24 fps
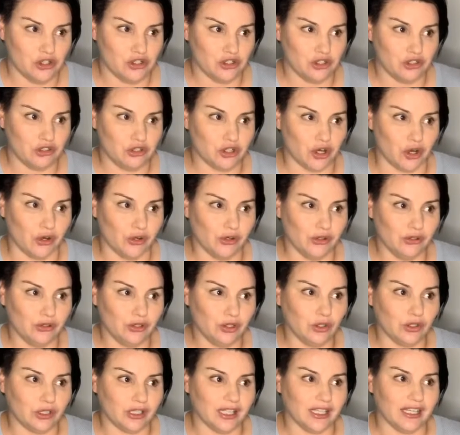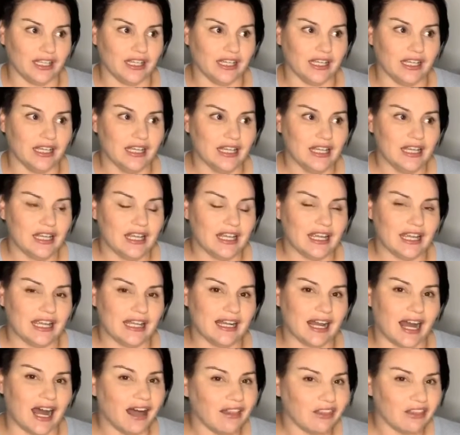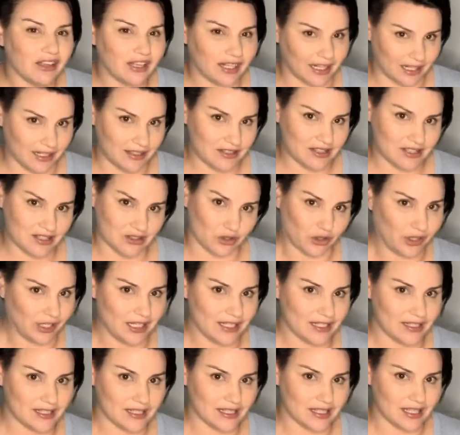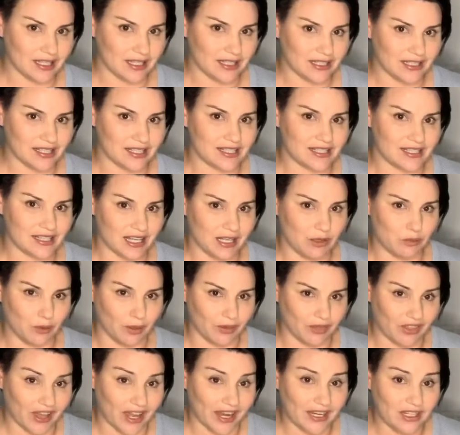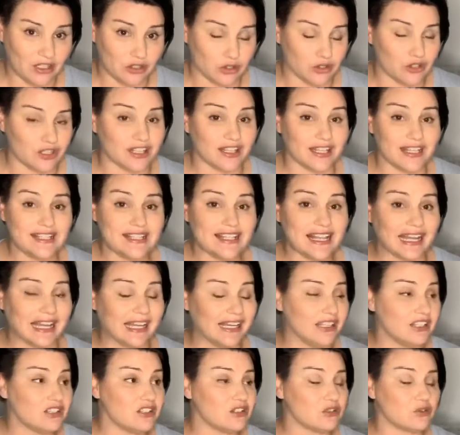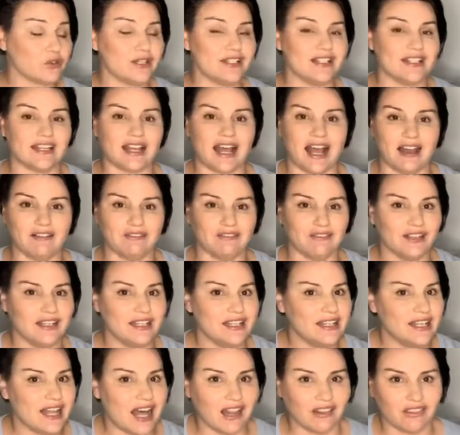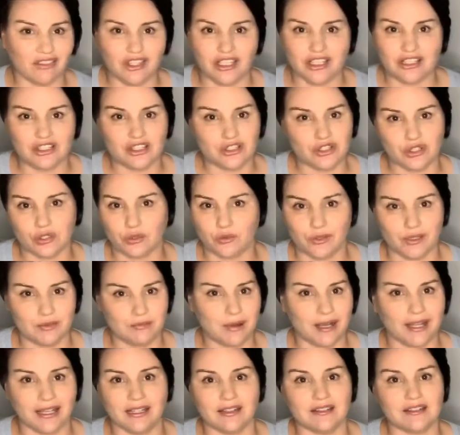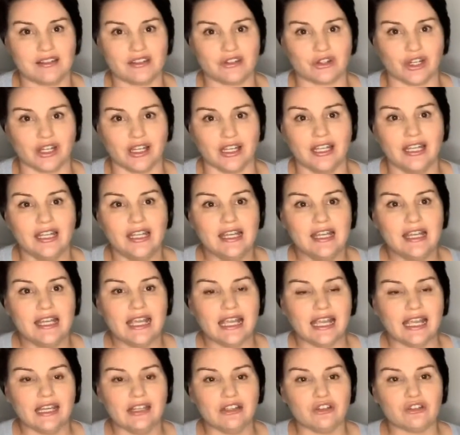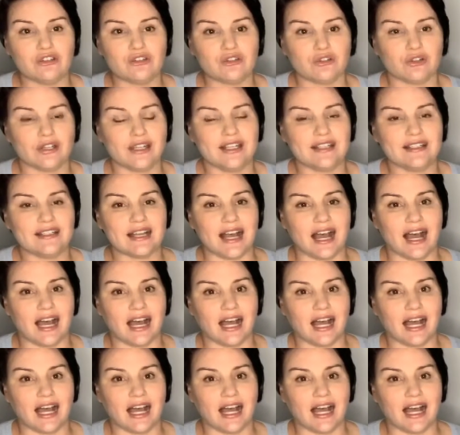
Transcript: to go looking in other industries to see what they do. So these are industries that have nothing to do with my industry. Industries